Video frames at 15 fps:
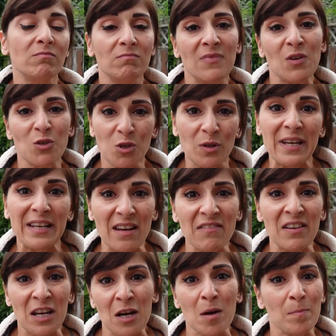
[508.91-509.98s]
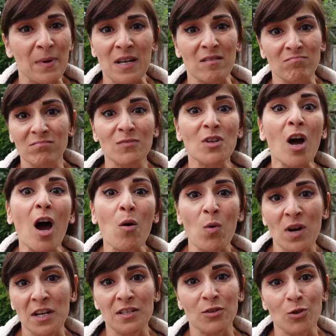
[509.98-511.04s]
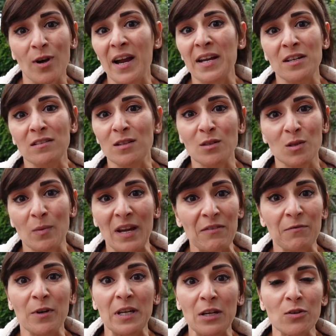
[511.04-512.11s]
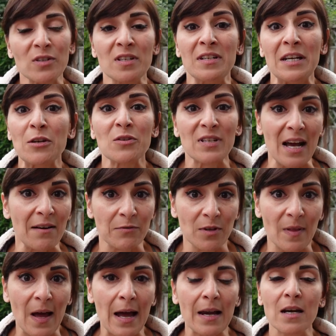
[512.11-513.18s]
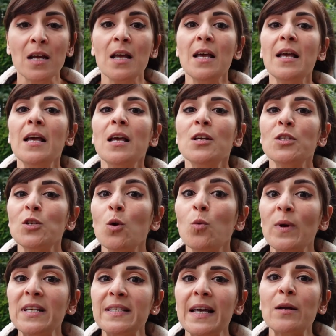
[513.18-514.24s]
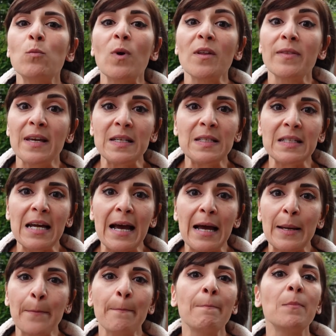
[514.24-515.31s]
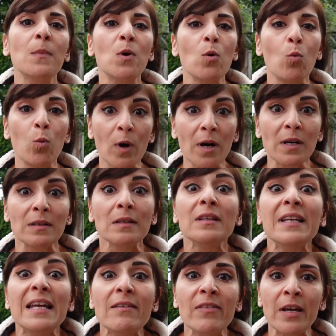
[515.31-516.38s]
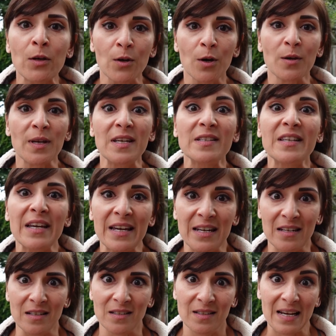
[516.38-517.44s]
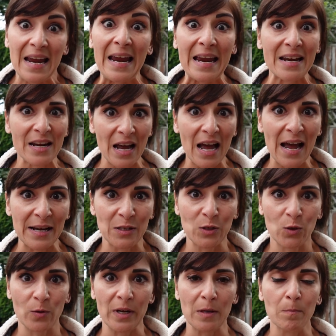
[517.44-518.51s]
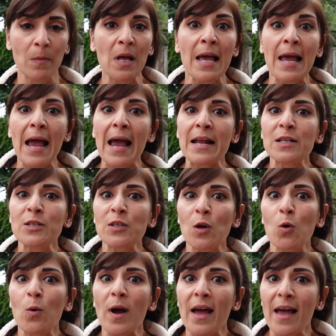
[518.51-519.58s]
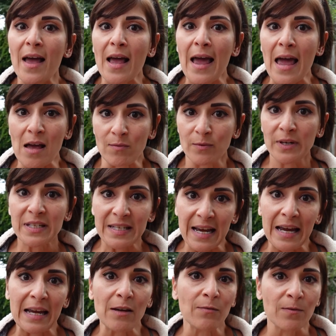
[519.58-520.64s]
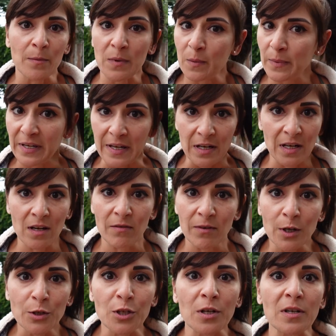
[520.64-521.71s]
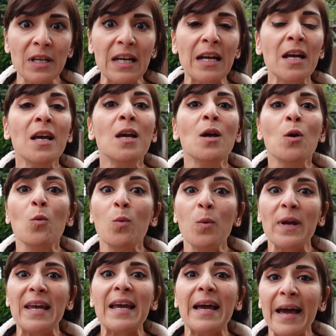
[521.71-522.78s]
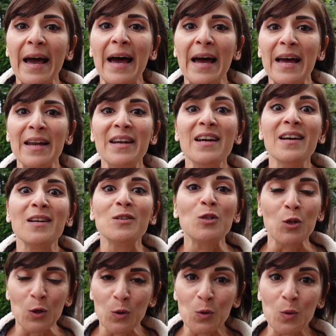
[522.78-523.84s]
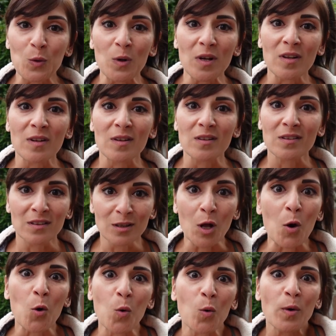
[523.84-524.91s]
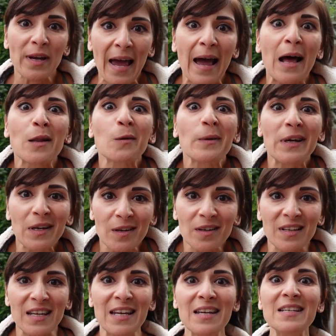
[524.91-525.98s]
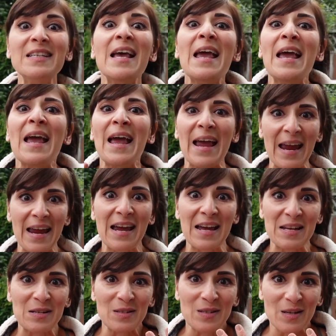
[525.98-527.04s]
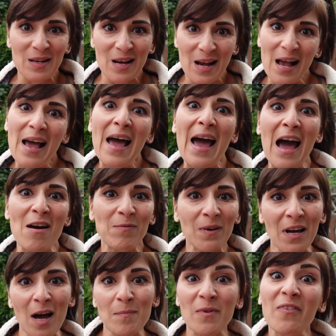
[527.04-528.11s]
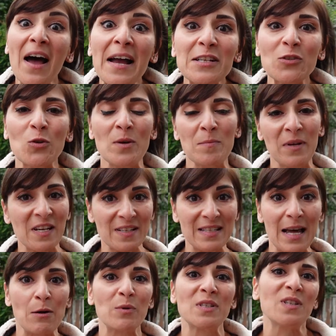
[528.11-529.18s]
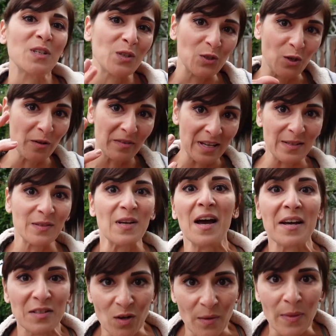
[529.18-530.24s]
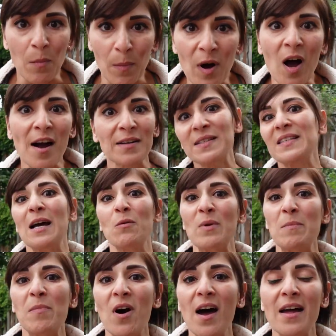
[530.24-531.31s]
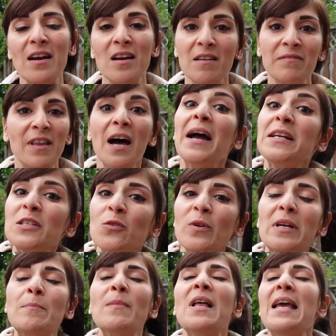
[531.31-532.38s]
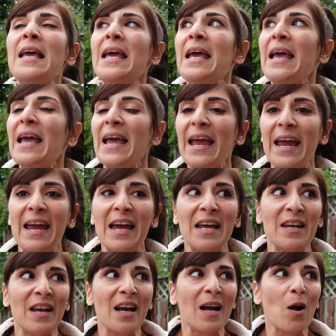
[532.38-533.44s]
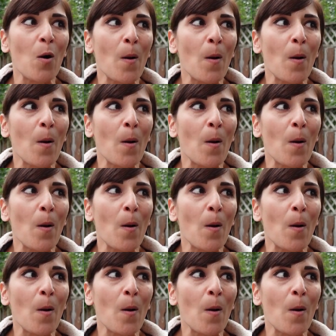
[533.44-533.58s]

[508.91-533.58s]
usually giving up and not trying to lose weight for years and years after that. So we said, well, this time, we're leaving cookies in and ice cream. And so every day from the beginning of our journey, we had 2 low calorie cookies and half a cup of ice cream because that was the serving size on the box that we bought of the ice cream. And